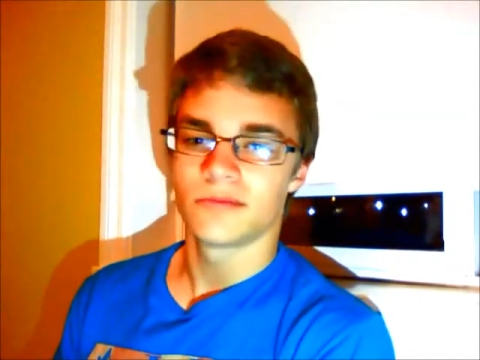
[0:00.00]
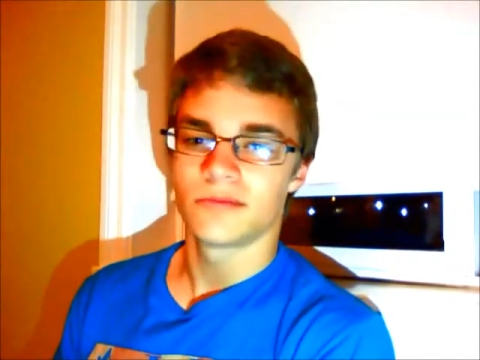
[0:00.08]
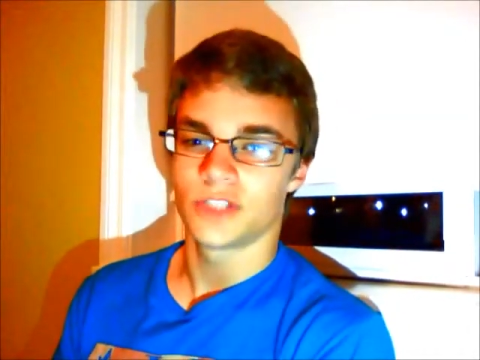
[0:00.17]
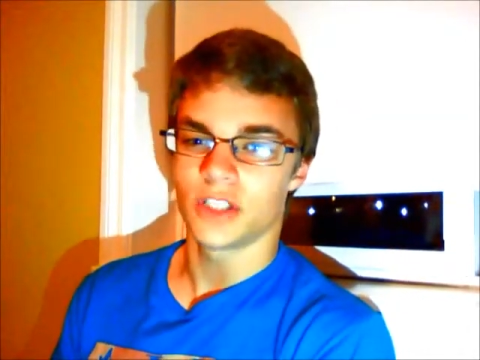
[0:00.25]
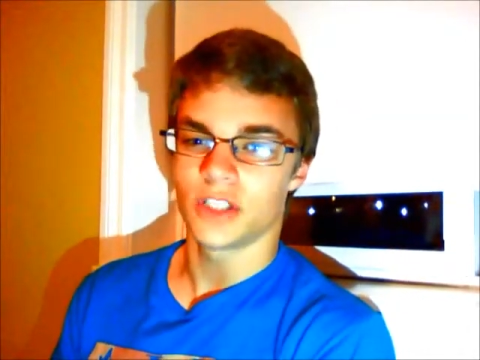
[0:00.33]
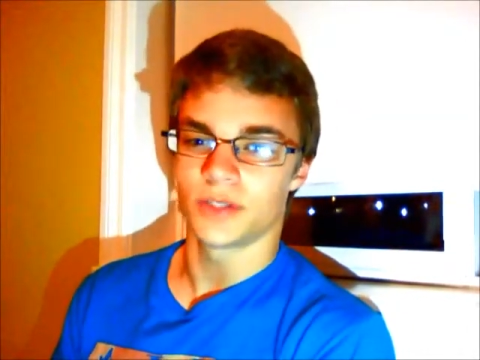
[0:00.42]

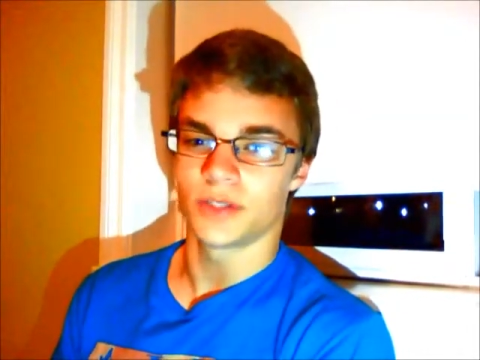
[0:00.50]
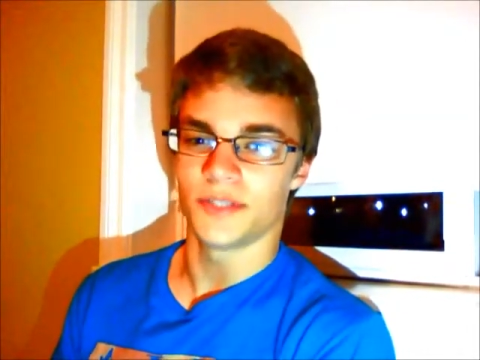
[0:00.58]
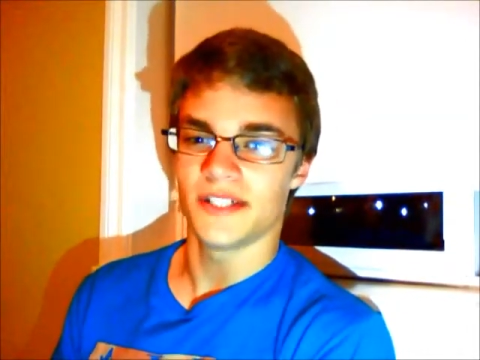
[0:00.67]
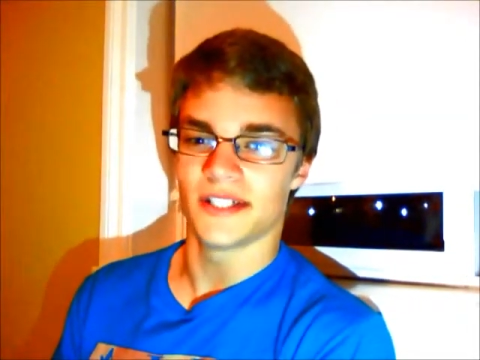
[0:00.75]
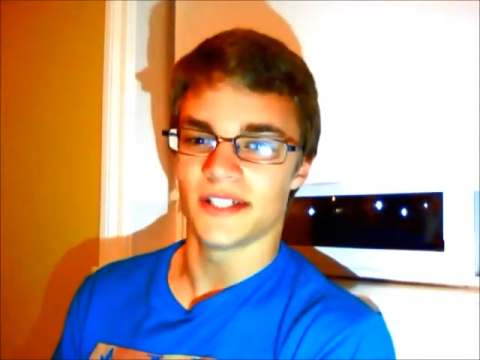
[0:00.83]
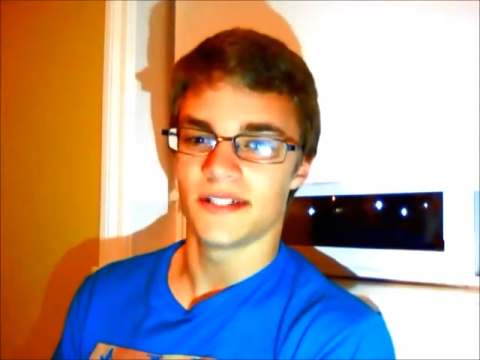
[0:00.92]
John
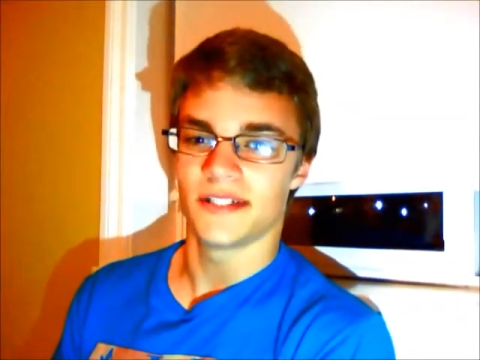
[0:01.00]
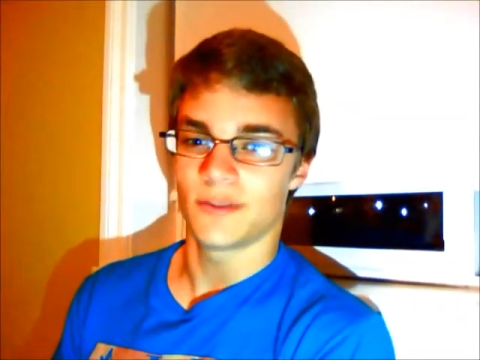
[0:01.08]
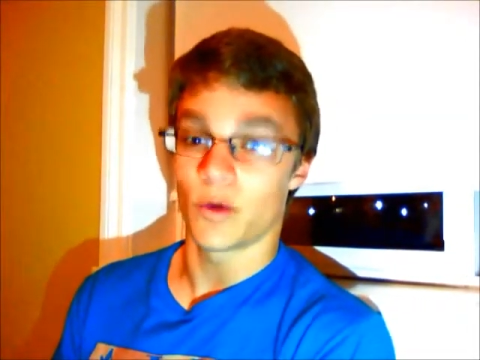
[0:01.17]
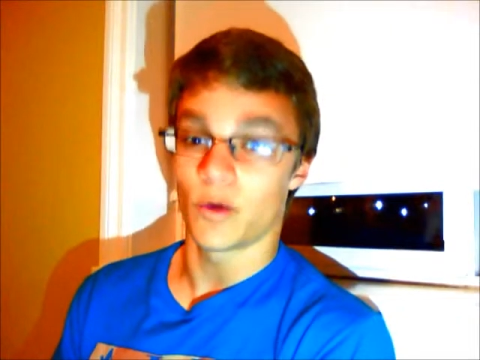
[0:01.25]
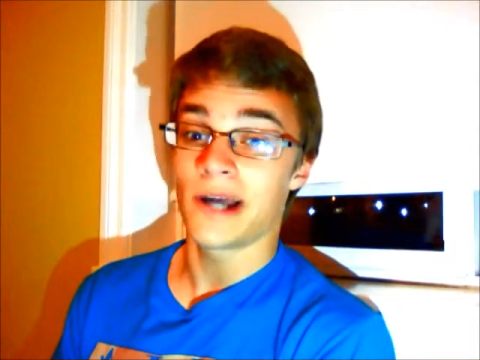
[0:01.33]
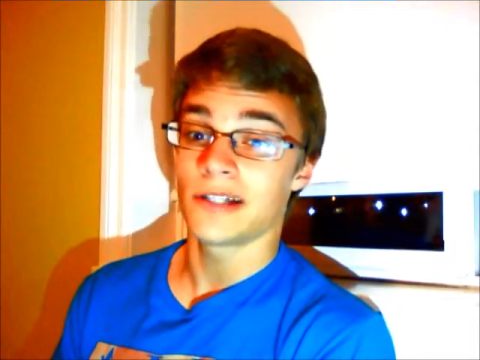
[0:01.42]
Green did it
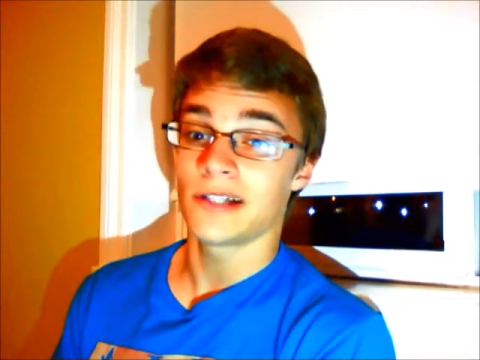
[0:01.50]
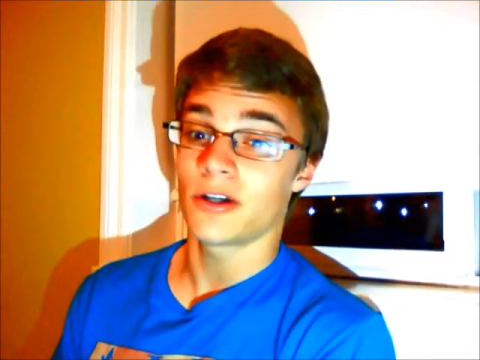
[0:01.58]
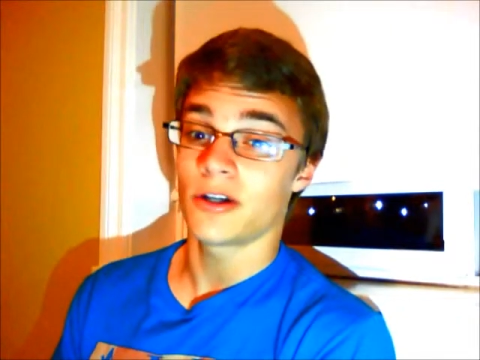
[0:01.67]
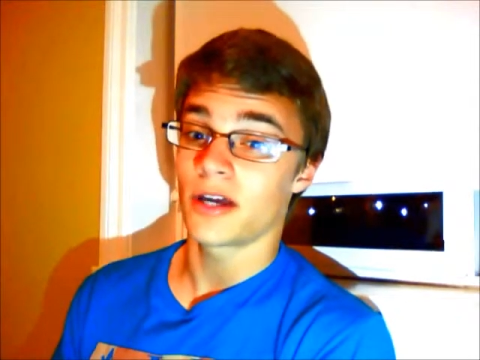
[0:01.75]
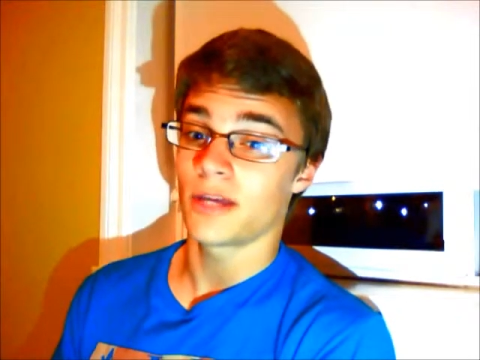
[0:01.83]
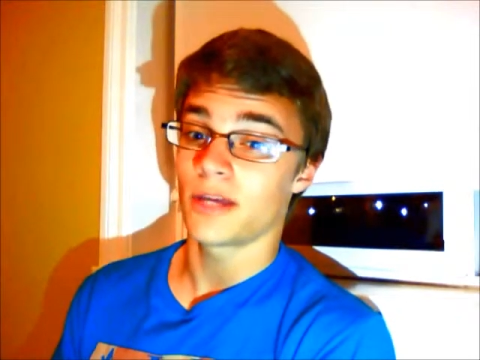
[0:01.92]
while
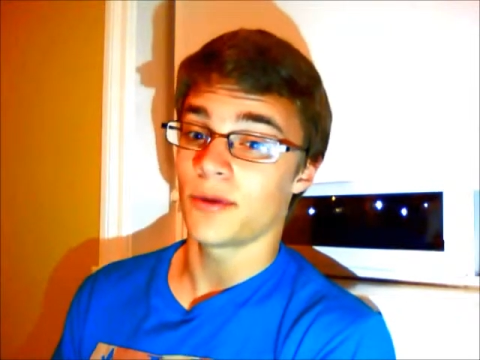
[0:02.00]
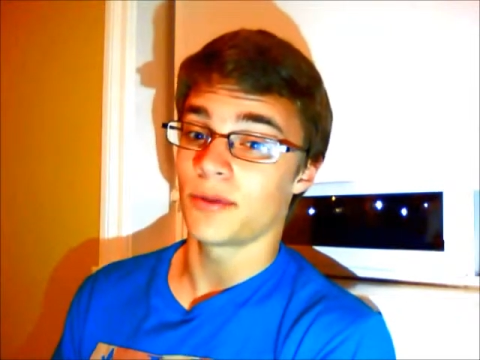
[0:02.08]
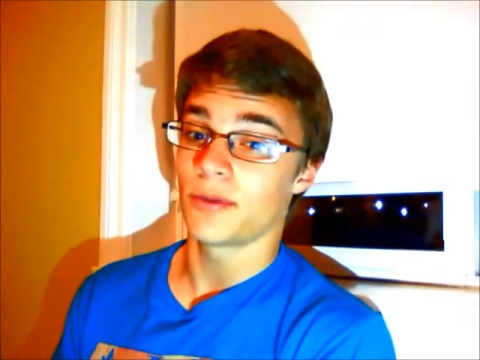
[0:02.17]
talking about